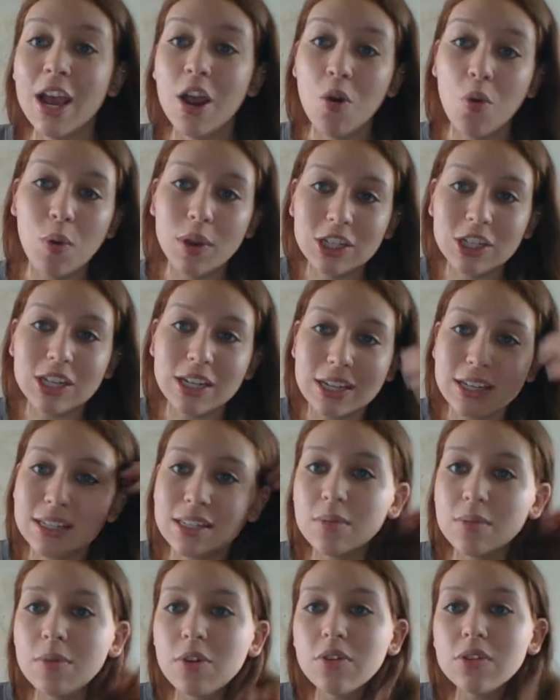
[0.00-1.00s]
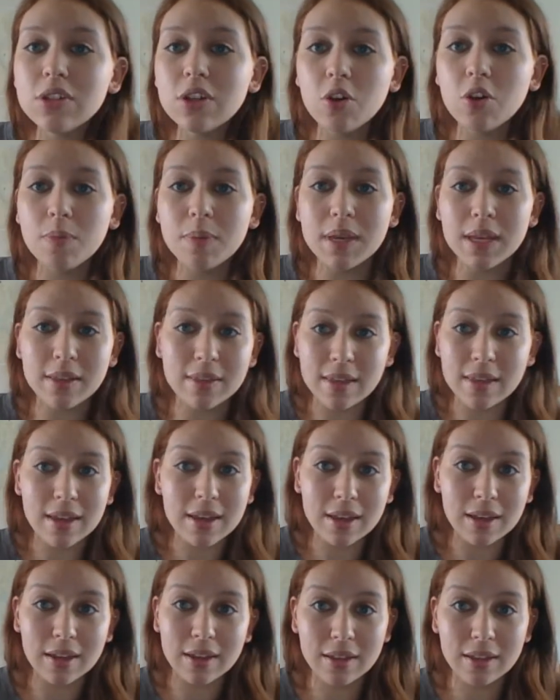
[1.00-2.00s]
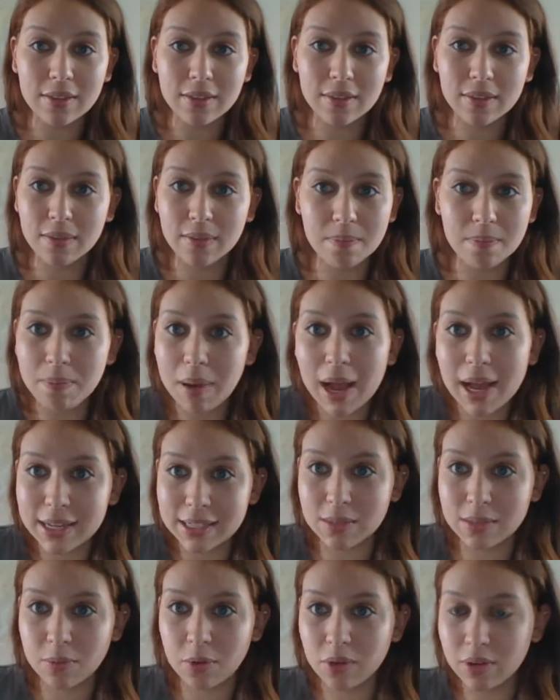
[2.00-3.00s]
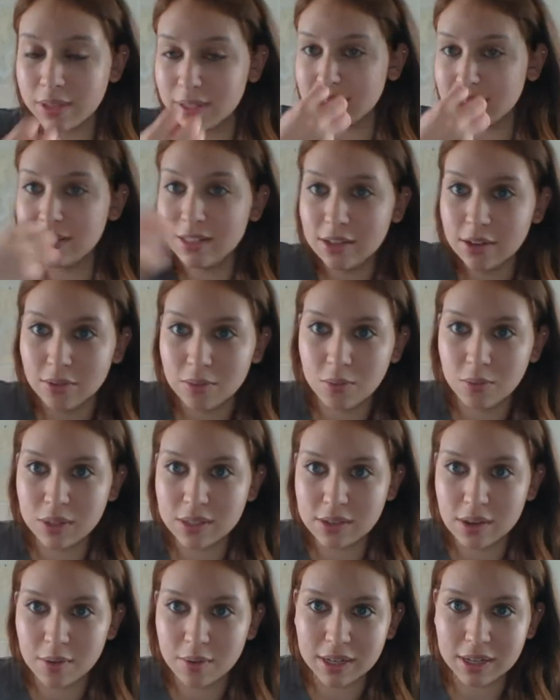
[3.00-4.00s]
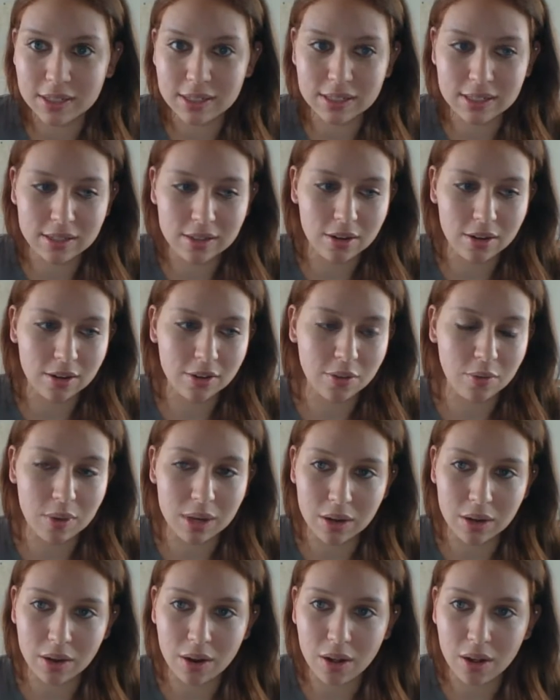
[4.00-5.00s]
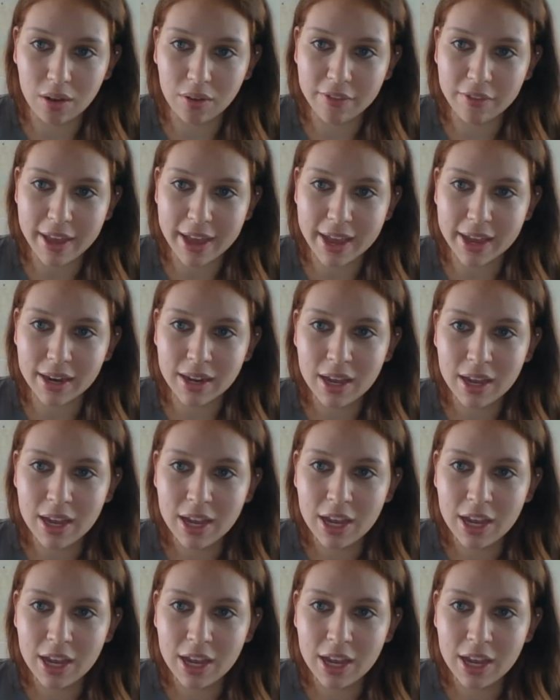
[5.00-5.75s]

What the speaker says: which is the most OP thing possible, because, you know, we saw what he did to the Earth Queen and all of that.